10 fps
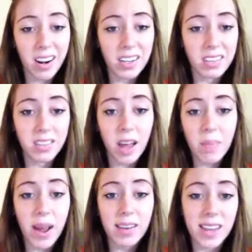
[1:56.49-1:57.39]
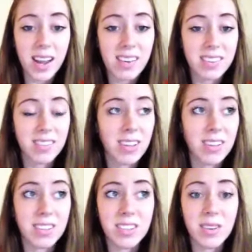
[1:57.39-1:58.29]
He just sat back down and
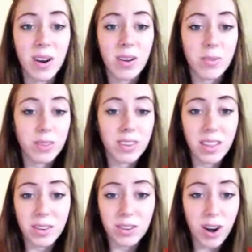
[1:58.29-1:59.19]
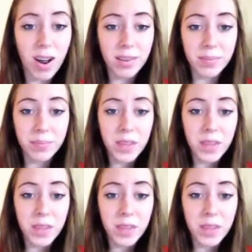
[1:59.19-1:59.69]
continued on with another drawing.